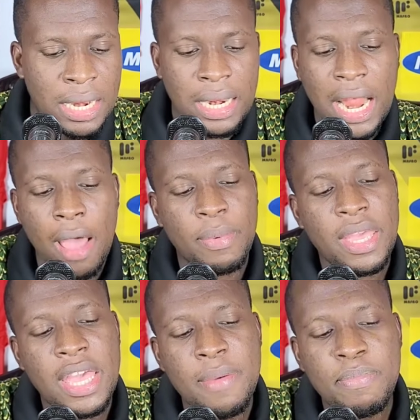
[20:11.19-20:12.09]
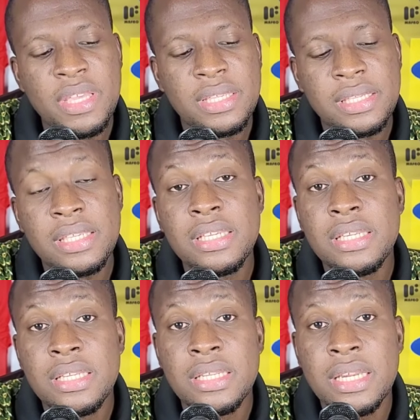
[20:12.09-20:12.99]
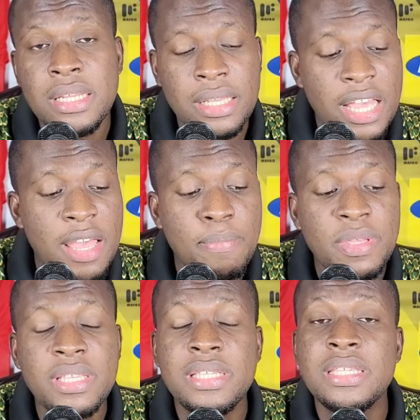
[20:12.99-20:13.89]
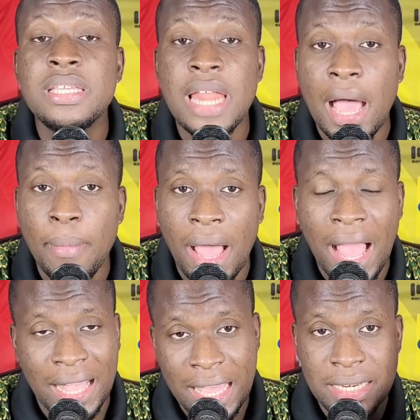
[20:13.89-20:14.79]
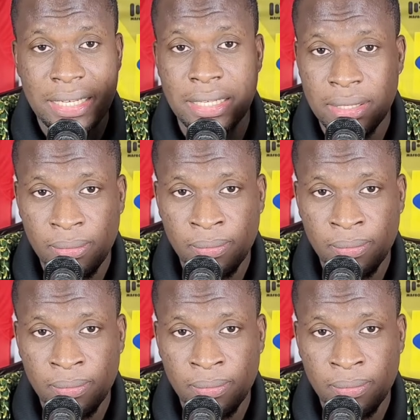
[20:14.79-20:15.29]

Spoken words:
Lab A B C D A B C na aba akadi.